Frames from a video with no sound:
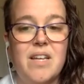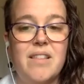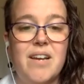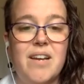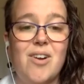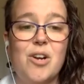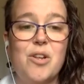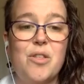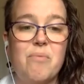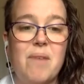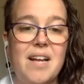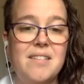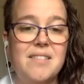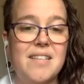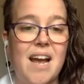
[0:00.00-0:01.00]
There are
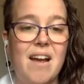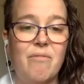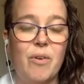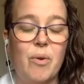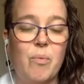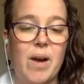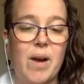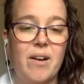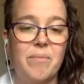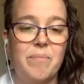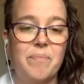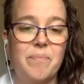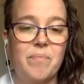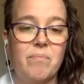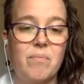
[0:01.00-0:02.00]
threads
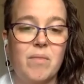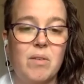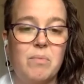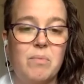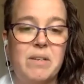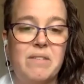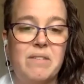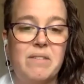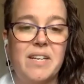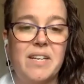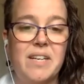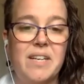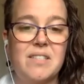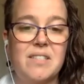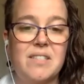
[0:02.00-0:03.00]
everywhere, weaving us
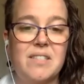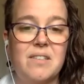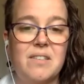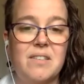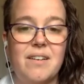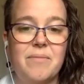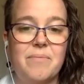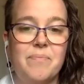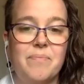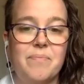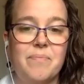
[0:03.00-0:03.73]
all together.